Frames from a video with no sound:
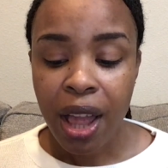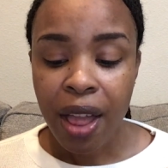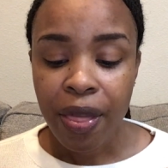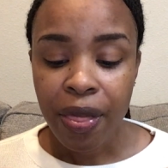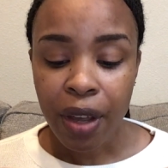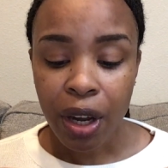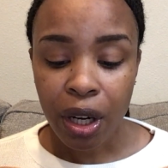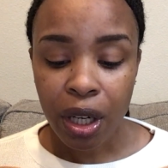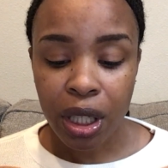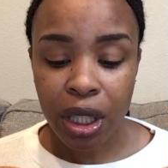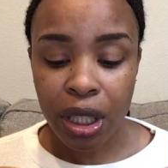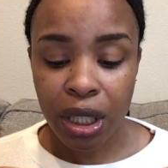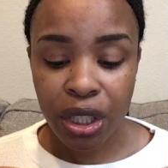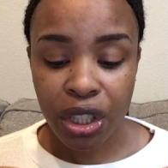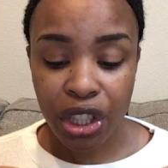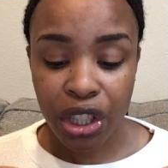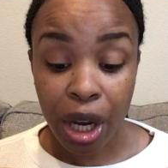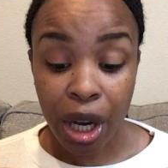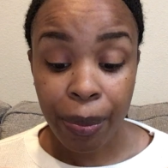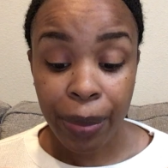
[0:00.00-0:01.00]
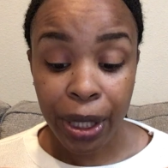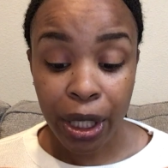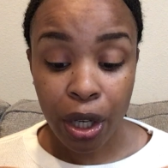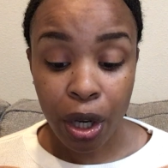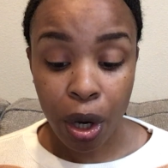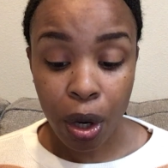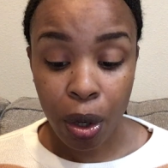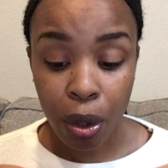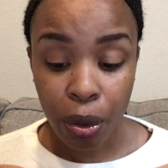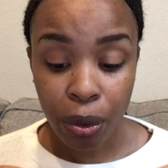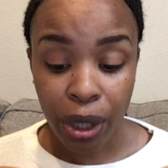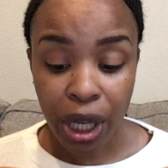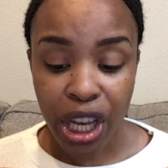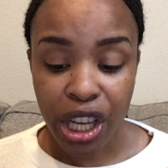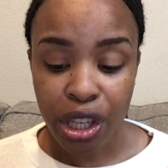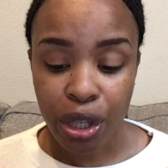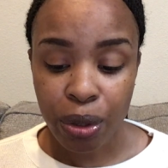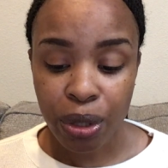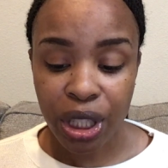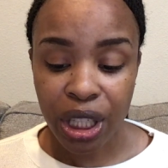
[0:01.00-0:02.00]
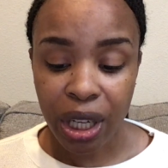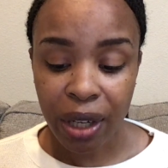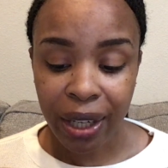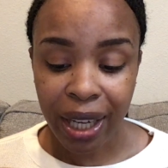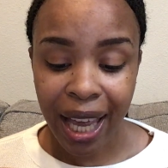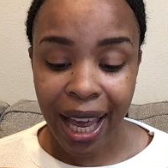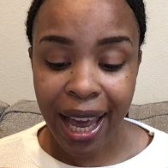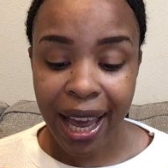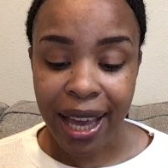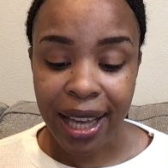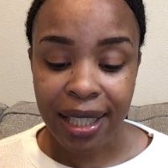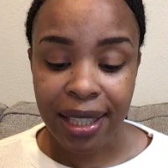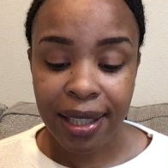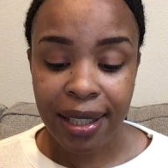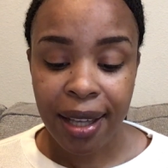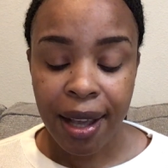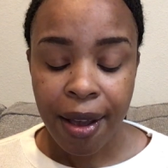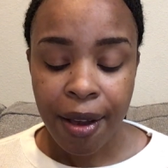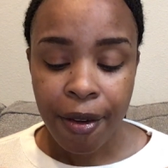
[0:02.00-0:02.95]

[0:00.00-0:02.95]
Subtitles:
Their hooks be gold, and you shall cast